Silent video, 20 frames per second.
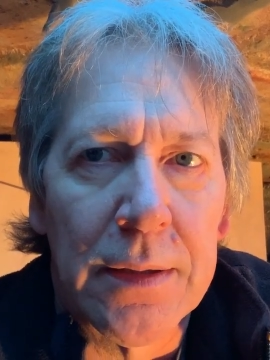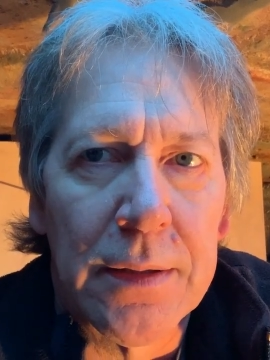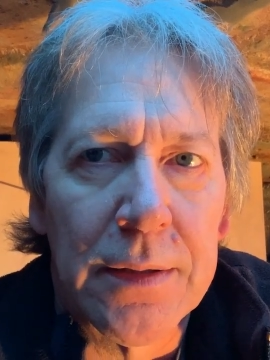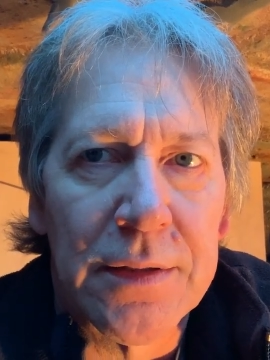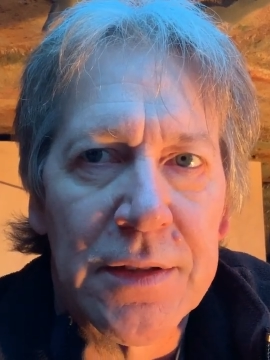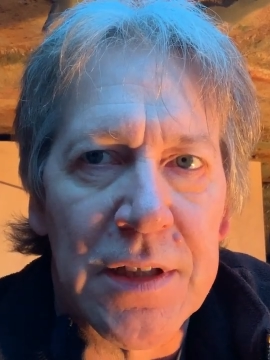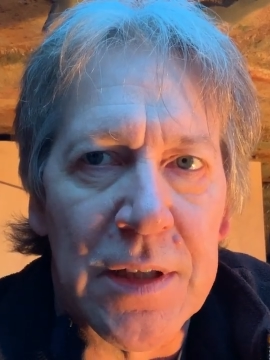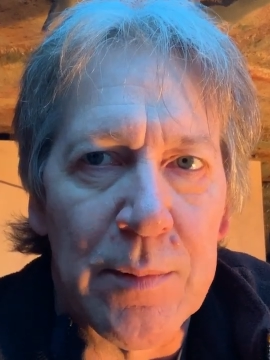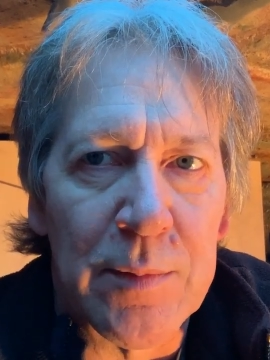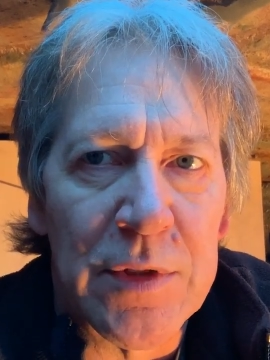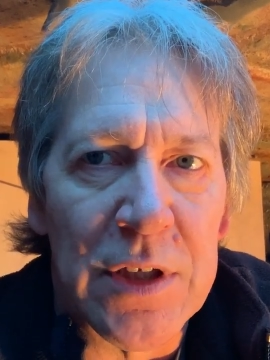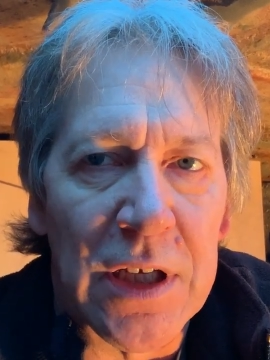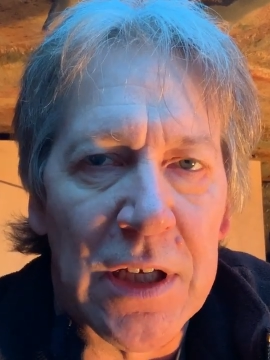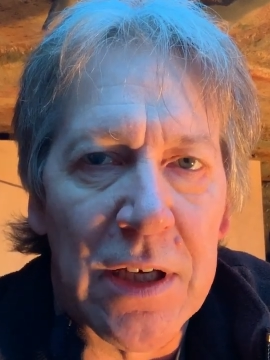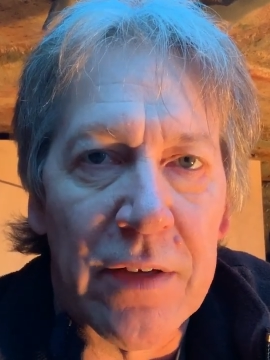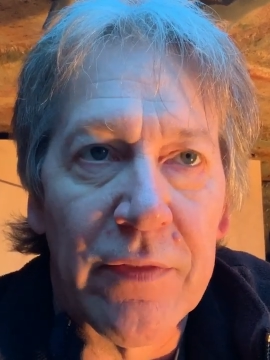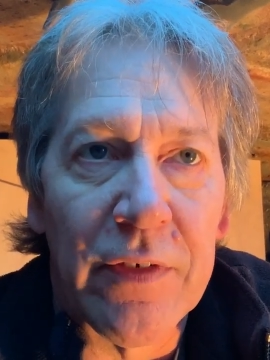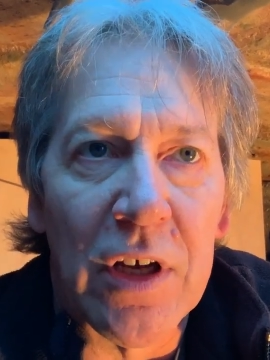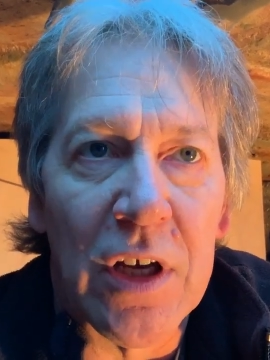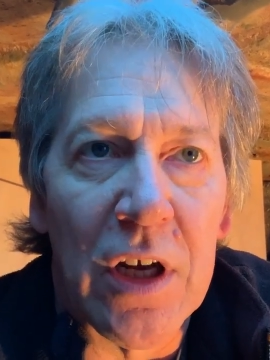Seems like
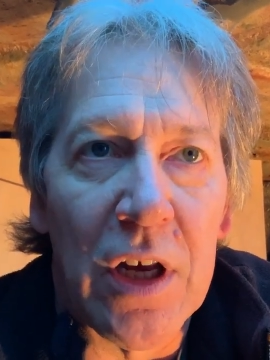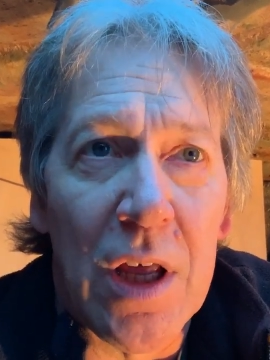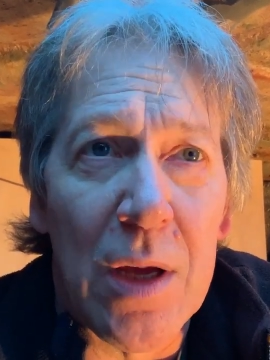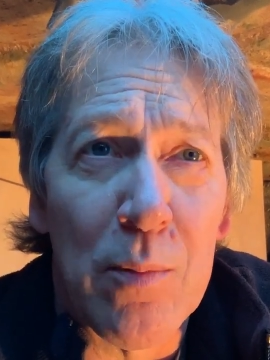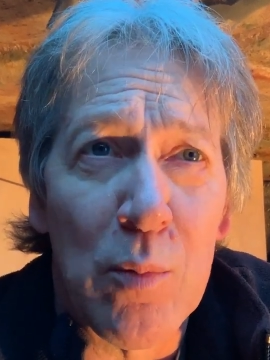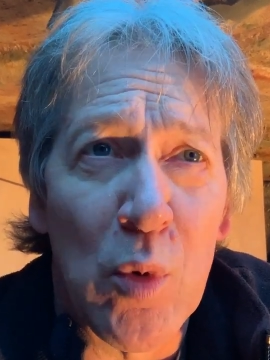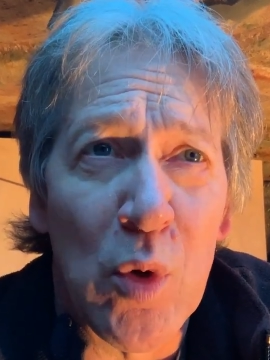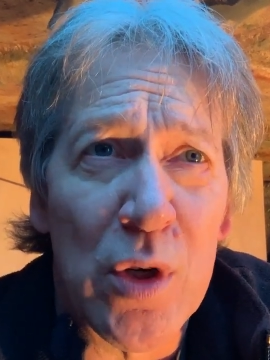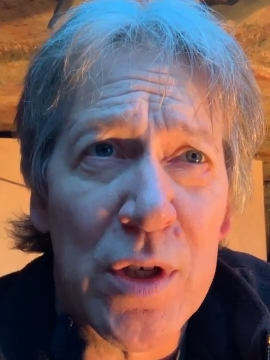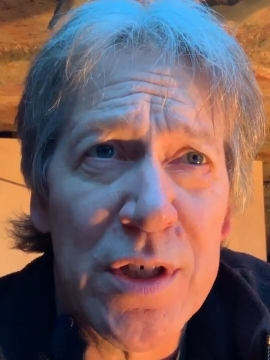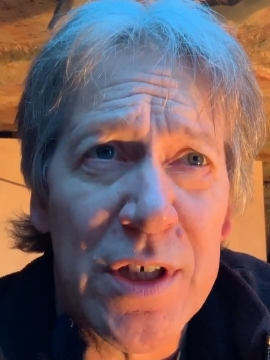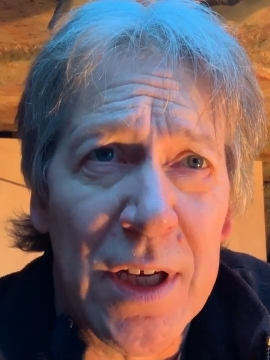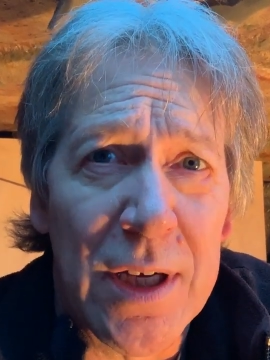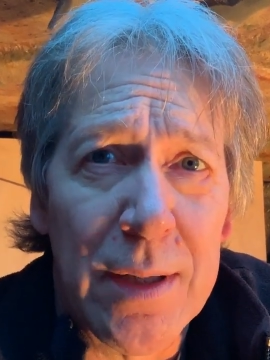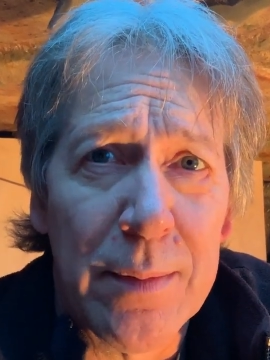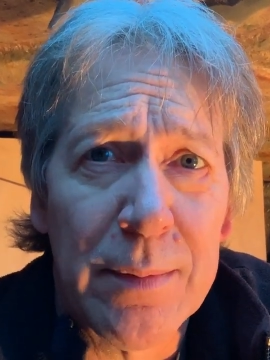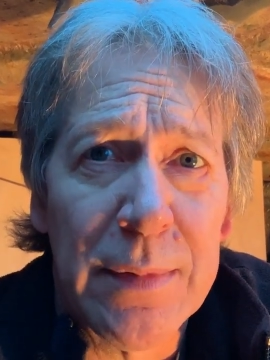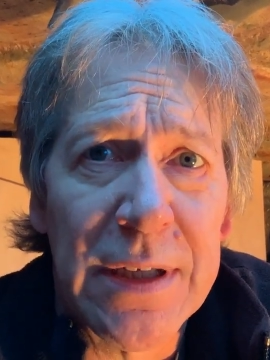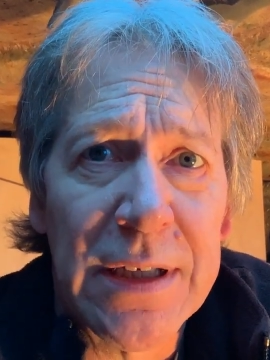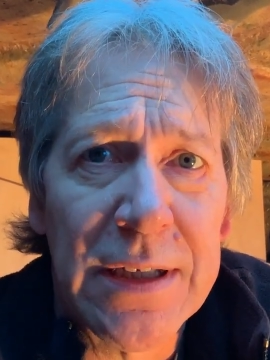I've got a lot more
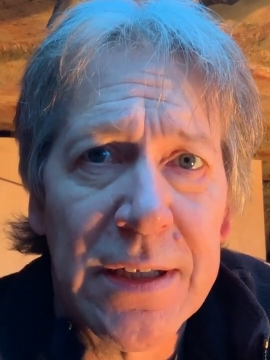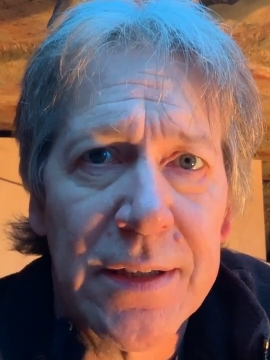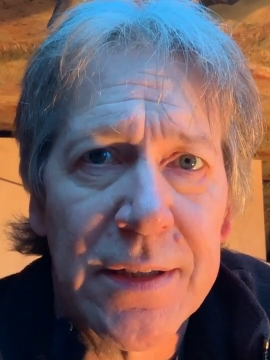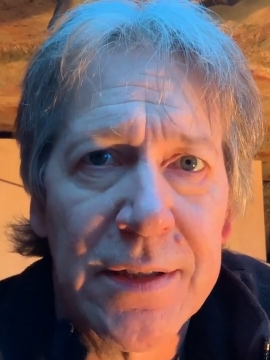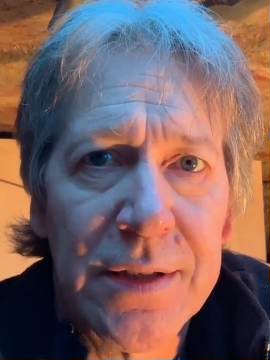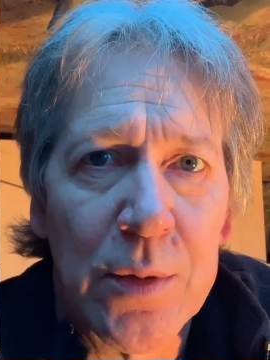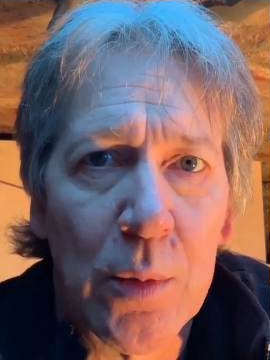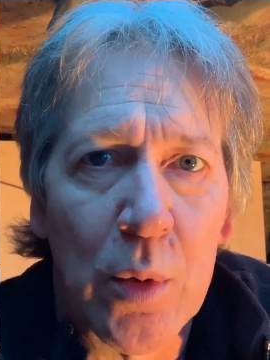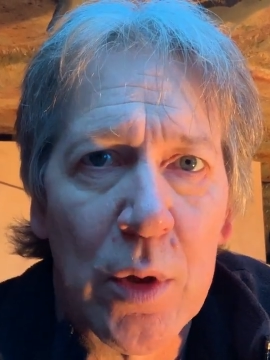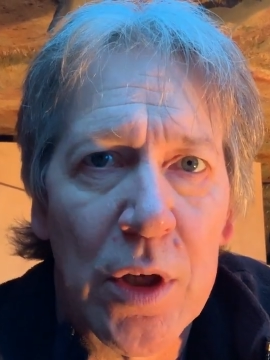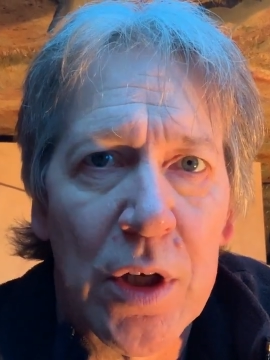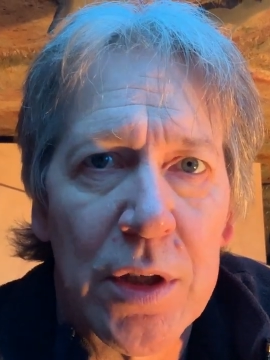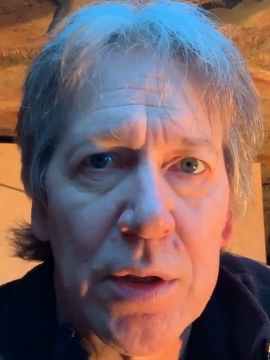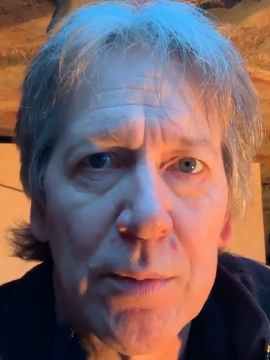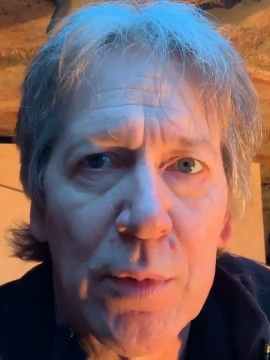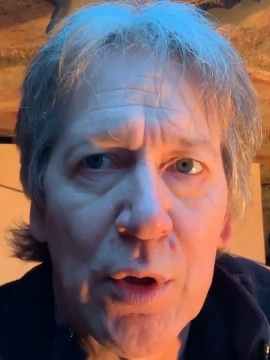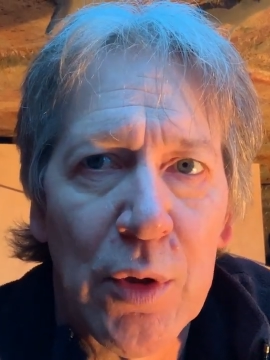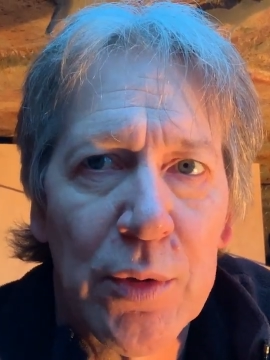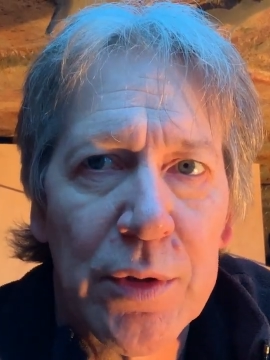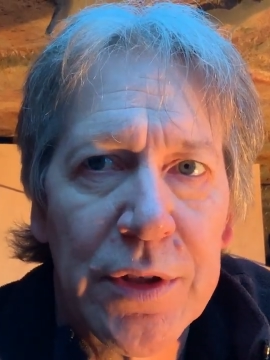time to work on the
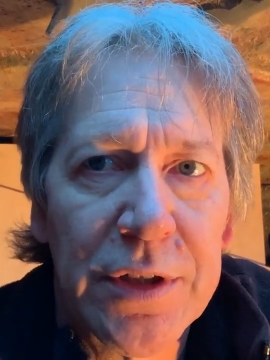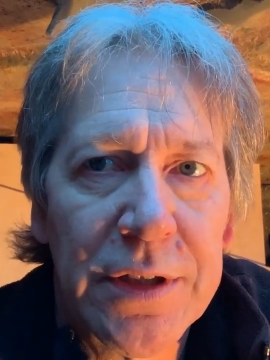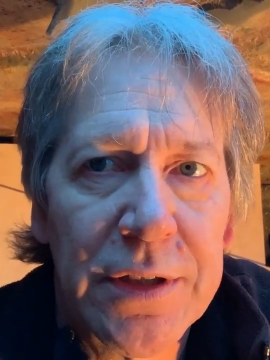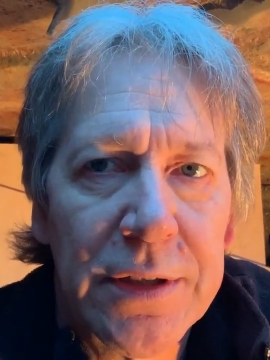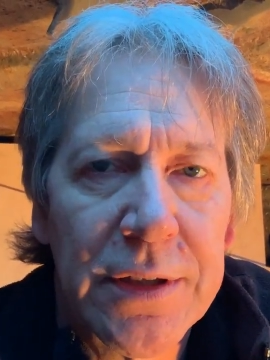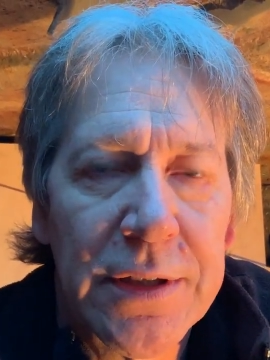boat